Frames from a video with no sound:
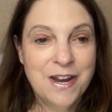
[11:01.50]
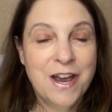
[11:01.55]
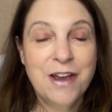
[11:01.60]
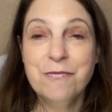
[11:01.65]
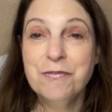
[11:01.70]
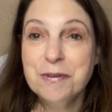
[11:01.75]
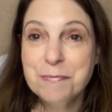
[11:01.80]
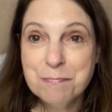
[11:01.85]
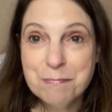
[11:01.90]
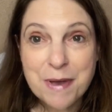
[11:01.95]
I
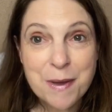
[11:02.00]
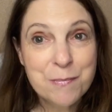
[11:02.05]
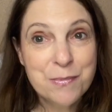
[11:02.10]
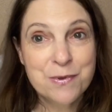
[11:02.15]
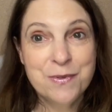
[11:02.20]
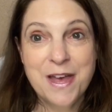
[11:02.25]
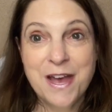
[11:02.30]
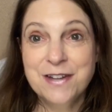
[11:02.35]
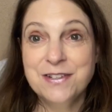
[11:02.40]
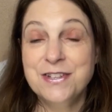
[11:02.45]

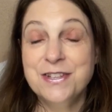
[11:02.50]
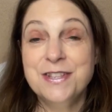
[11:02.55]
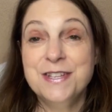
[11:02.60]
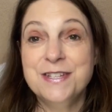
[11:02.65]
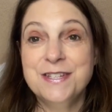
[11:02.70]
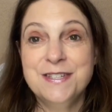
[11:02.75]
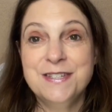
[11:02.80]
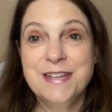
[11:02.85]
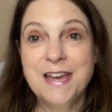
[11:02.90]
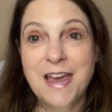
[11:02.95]
remember that to
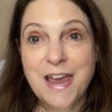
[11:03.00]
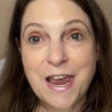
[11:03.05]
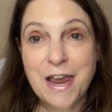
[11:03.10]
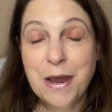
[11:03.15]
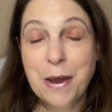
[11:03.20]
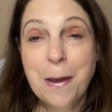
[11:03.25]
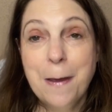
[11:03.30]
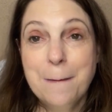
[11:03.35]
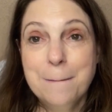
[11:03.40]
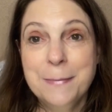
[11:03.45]
this day
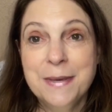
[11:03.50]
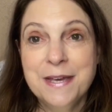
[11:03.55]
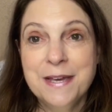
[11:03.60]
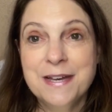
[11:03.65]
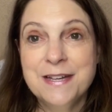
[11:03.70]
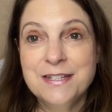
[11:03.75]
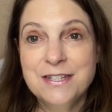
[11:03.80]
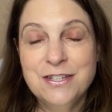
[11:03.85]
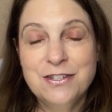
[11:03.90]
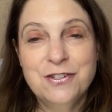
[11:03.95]

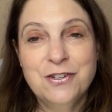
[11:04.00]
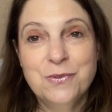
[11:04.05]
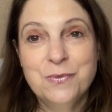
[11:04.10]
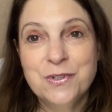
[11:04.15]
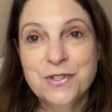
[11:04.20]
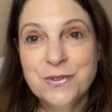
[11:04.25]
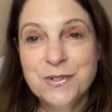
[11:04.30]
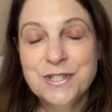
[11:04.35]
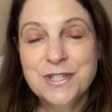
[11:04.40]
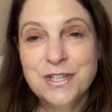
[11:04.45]
because, you know,
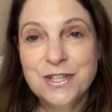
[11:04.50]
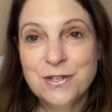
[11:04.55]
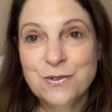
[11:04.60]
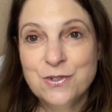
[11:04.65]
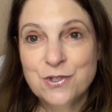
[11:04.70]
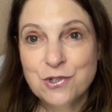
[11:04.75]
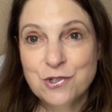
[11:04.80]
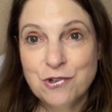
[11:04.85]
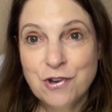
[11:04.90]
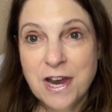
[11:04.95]
when you see
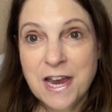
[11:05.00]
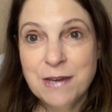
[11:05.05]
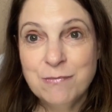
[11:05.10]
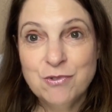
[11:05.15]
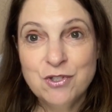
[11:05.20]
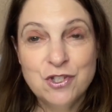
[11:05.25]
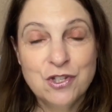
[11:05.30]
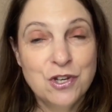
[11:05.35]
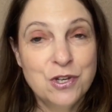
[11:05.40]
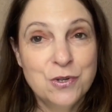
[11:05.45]
those crime
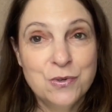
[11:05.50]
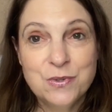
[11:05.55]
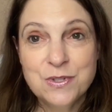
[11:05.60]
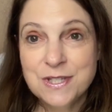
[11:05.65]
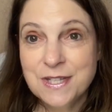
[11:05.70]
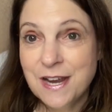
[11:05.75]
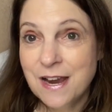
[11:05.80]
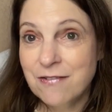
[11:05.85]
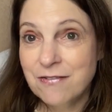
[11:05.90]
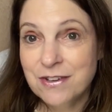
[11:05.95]
shows
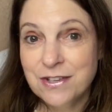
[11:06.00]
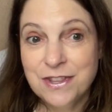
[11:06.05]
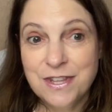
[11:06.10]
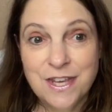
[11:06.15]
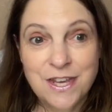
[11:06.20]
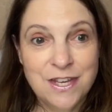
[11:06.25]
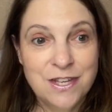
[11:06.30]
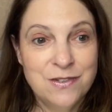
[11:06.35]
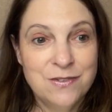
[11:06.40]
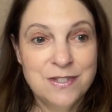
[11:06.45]
and
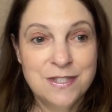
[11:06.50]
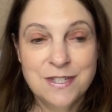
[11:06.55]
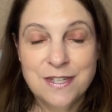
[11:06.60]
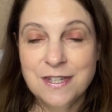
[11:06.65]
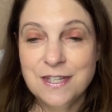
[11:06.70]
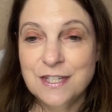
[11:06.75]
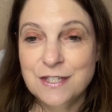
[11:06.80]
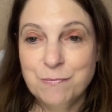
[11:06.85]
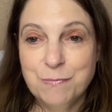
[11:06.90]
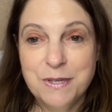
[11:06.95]
everything, you see
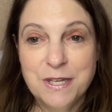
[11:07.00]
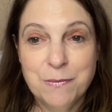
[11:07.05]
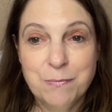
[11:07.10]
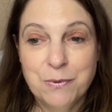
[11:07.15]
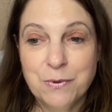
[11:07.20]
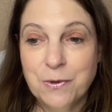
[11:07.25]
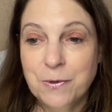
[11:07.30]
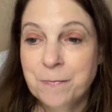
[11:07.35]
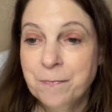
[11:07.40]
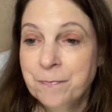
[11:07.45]
these
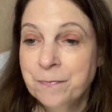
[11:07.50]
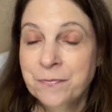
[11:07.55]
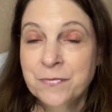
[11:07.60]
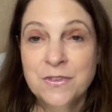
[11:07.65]
people